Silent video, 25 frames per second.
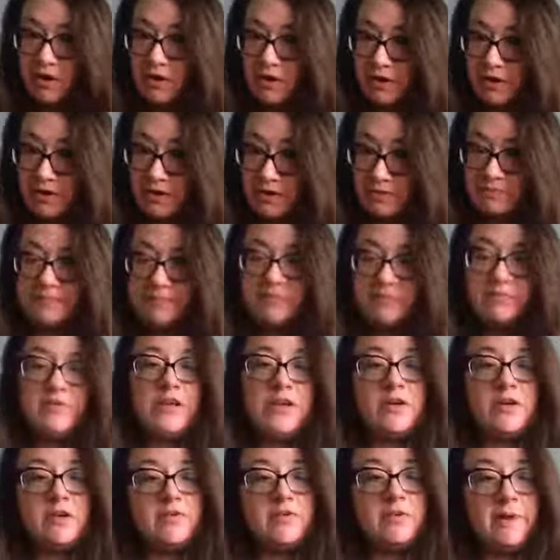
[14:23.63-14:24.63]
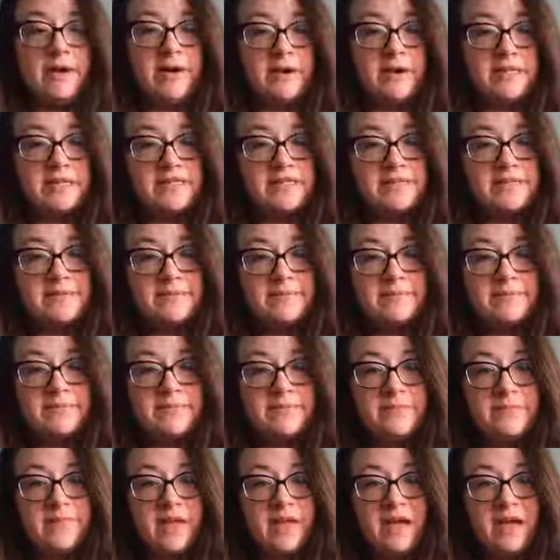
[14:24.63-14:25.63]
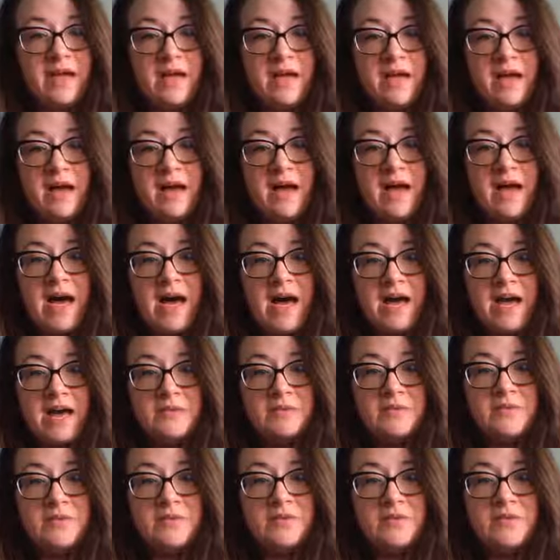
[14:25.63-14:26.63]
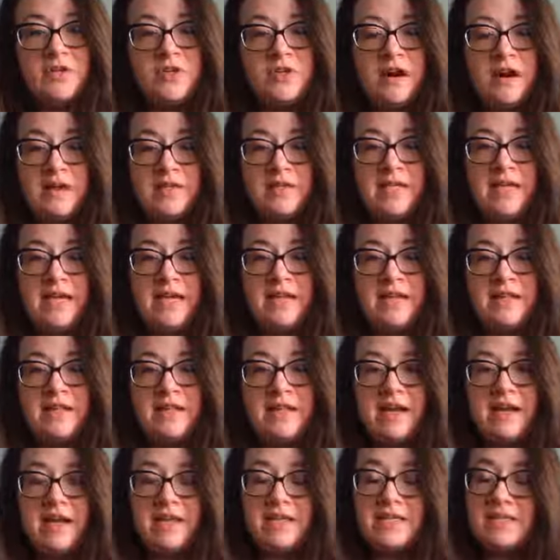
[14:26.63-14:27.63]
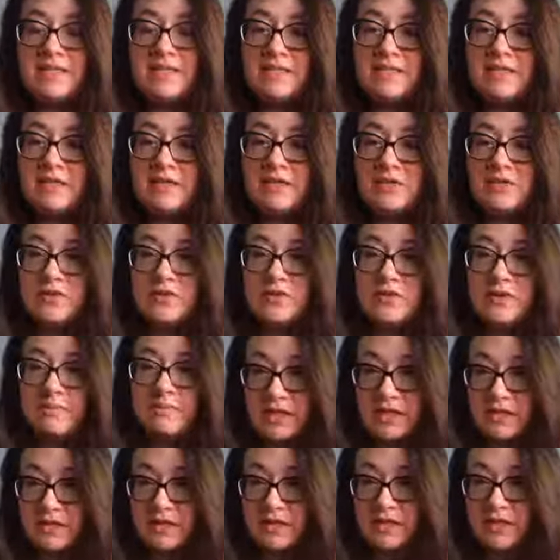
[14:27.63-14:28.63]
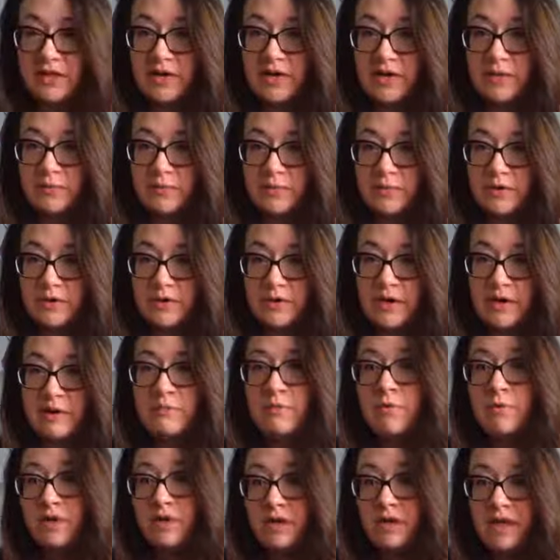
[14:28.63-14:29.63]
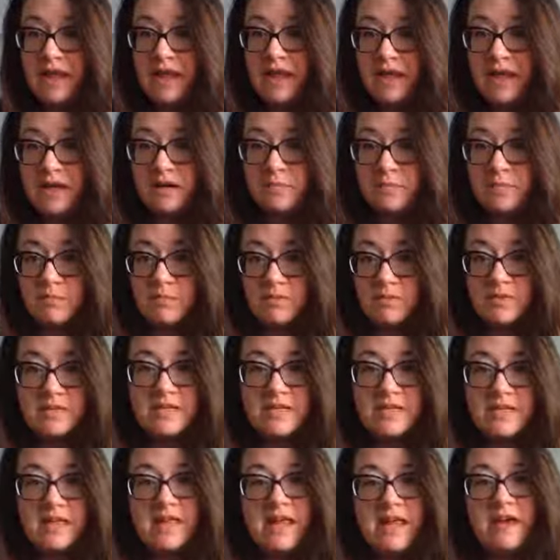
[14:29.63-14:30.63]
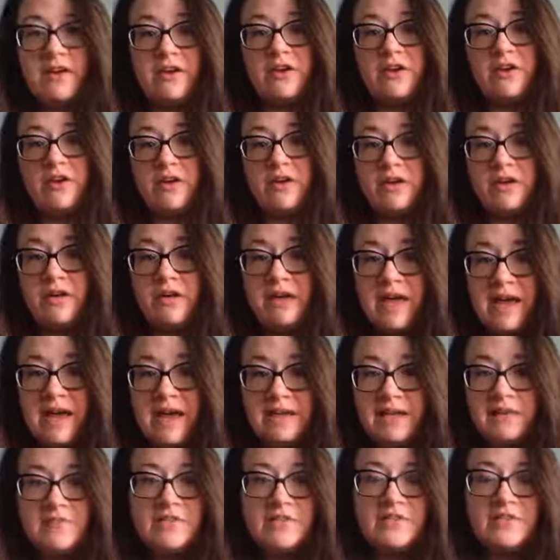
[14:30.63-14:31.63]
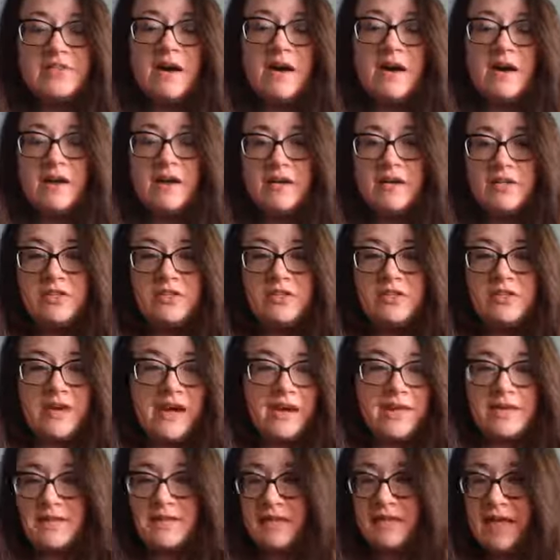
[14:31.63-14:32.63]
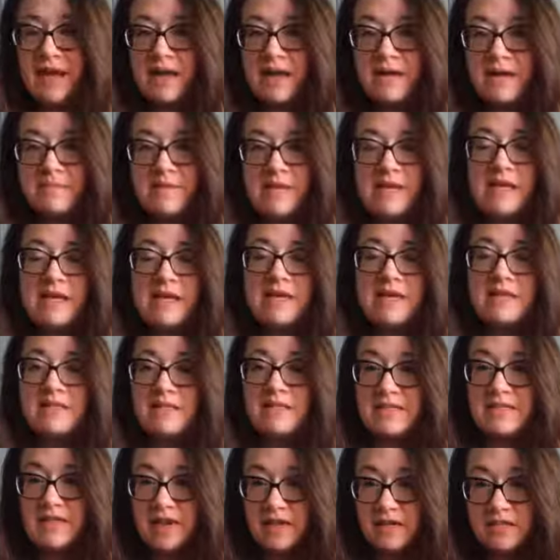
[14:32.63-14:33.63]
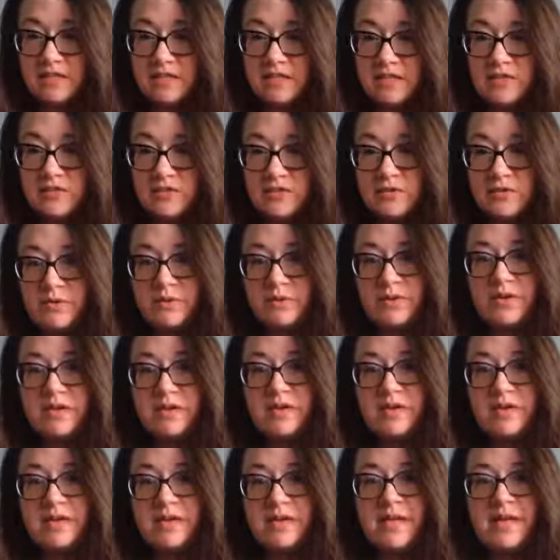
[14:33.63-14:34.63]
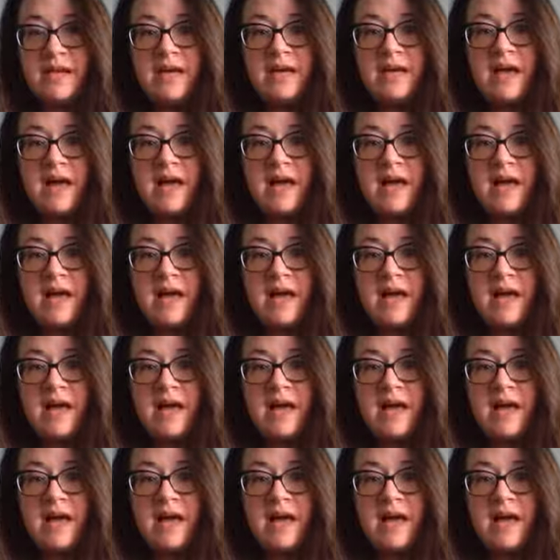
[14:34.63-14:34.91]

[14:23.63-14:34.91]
all Vancouver Barracks. So dogs in the 19th century military were important animals, and they could herd livestock, track the enemy, detect intruders,